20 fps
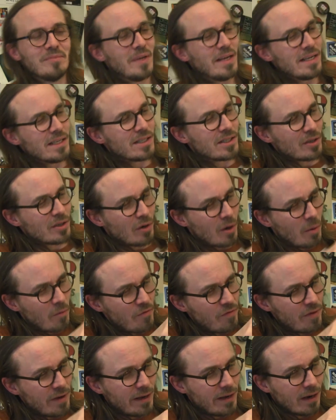Instagram
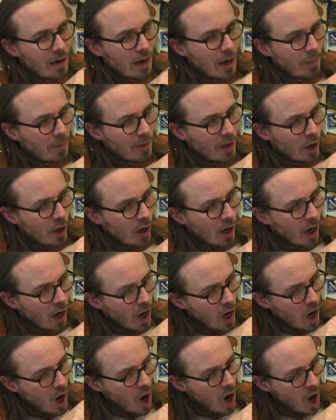feed, and I'm there,
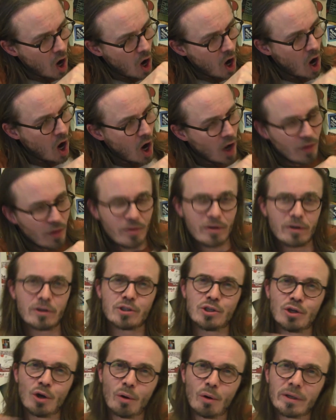like, there
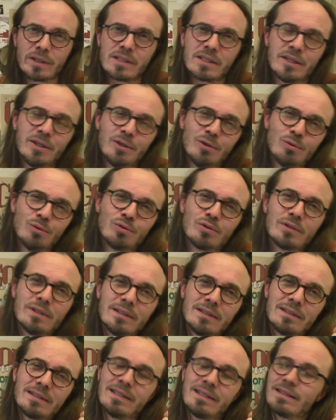is no excuse.
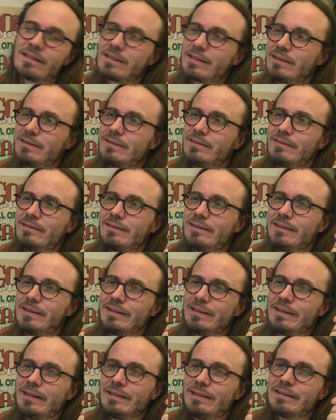It's just
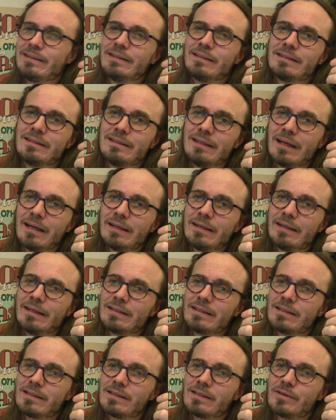not
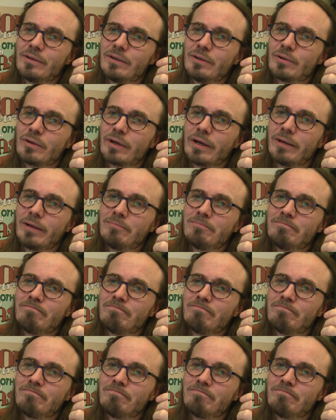necessary. Okay.